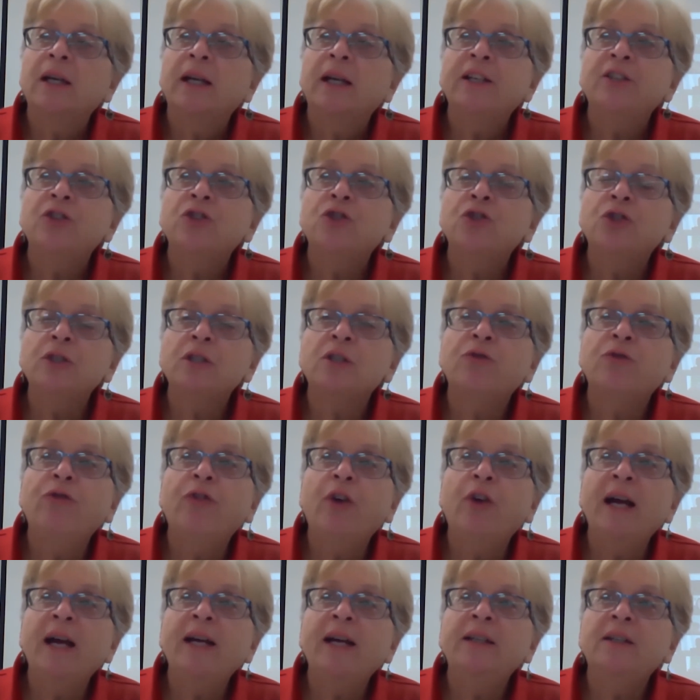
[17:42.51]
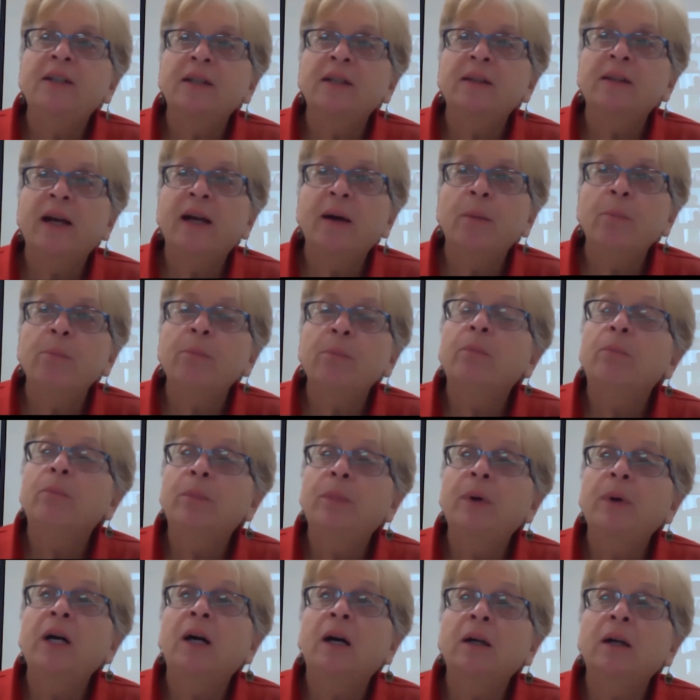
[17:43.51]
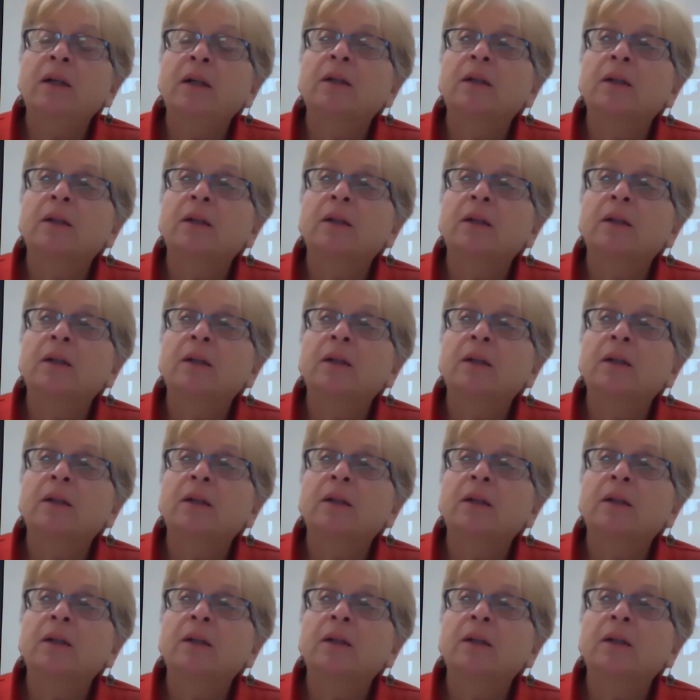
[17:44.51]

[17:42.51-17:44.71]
It's just finding them, but